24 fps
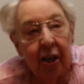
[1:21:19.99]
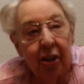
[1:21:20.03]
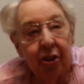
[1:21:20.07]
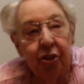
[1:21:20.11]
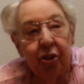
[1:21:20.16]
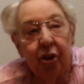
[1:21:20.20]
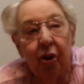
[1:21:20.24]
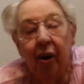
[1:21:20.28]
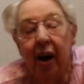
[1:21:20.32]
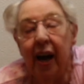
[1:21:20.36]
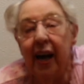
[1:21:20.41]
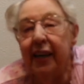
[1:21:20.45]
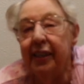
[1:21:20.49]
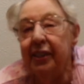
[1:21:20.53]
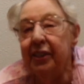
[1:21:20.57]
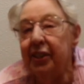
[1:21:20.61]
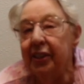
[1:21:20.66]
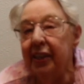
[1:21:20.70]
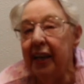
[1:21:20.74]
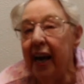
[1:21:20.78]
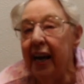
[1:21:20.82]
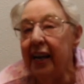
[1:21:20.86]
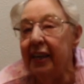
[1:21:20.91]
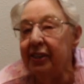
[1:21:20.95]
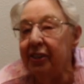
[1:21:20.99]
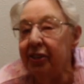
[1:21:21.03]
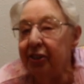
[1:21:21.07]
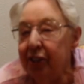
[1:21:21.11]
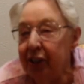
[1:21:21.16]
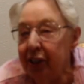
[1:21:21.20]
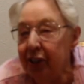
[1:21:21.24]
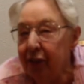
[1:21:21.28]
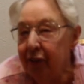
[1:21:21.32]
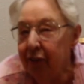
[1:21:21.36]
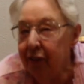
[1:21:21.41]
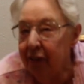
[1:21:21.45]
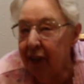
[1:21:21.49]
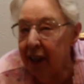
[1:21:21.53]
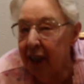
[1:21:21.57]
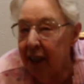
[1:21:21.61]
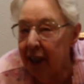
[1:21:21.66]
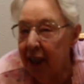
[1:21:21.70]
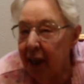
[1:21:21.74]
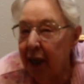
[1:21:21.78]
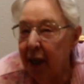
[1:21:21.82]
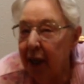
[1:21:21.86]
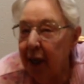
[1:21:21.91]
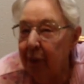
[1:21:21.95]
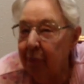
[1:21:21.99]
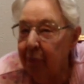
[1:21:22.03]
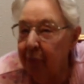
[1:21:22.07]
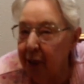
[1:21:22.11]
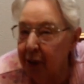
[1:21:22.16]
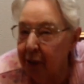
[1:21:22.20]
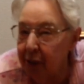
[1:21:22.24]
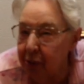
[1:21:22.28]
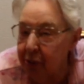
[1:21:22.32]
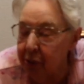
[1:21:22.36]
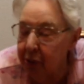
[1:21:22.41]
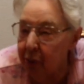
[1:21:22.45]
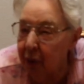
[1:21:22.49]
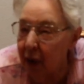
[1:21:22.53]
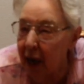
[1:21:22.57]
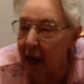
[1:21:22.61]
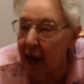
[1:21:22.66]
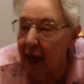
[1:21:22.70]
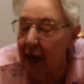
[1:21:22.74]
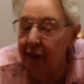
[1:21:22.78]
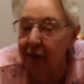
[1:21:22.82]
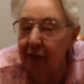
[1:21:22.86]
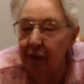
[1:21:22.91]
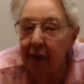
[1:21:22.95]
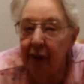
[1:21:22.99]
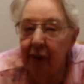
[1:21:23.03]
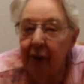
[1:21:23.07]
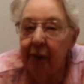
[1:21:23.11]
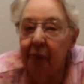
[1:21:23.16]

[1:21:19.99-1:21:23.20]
So I had to get Sylvia, Bill's wife,